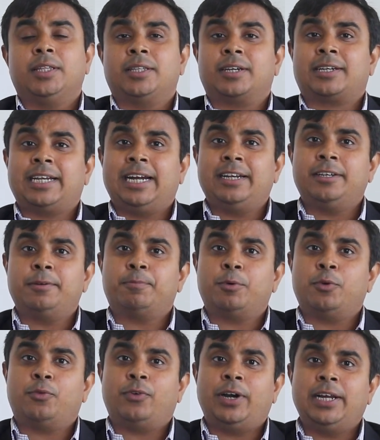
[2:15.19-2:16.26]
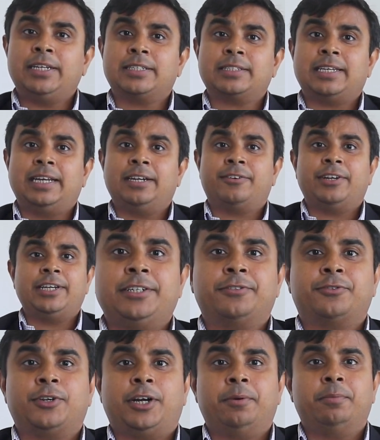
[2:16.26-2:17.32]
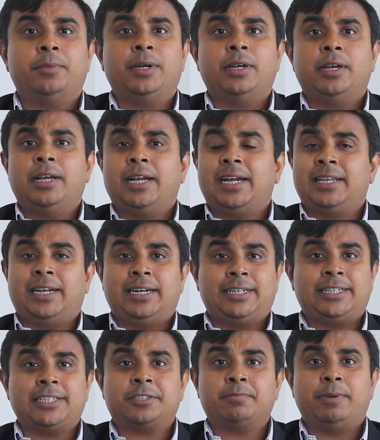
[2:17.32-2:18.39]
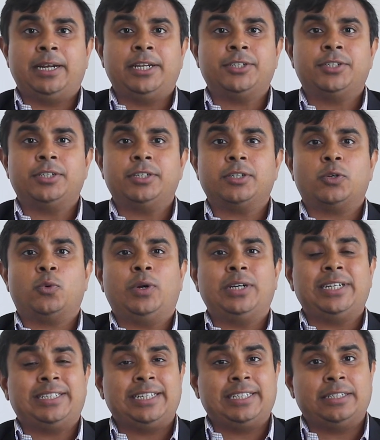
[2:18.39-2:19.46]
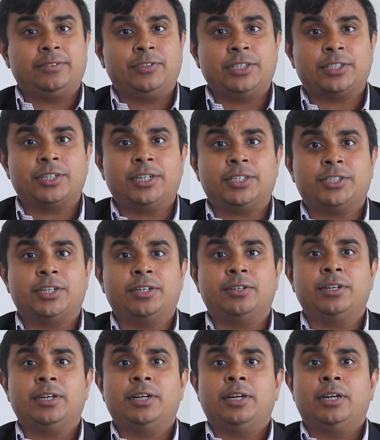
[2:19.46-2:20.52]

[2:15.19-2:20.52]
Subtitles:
The career profiles can range from analytics manager, quantitative researcher,